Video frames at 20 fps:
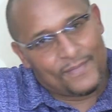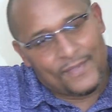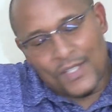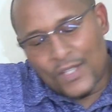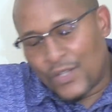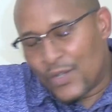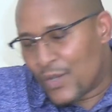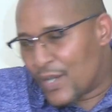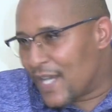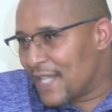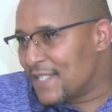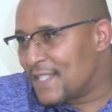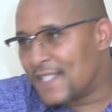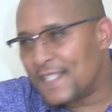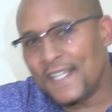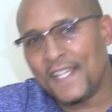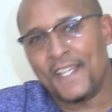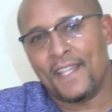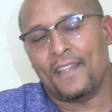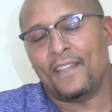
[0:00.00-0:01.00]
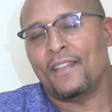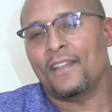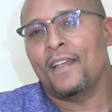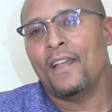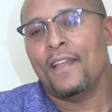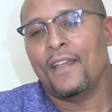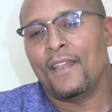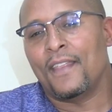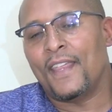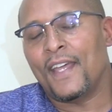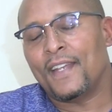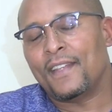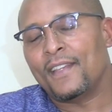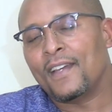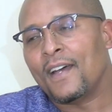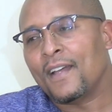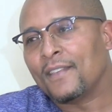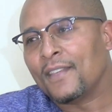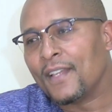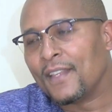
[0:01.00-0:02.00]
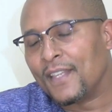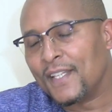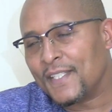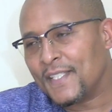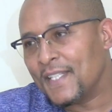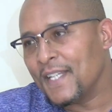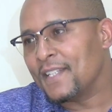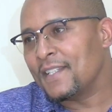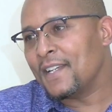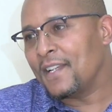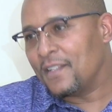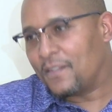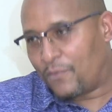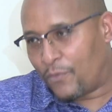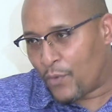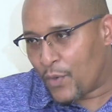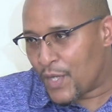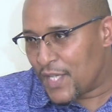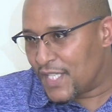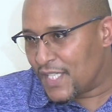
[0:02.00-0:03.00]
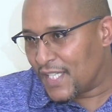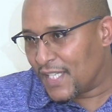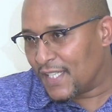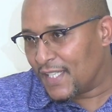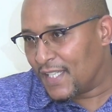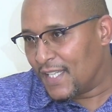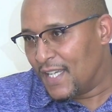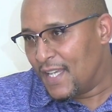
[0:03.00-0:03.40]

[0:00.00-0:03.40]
you can see that the sector is flourishing.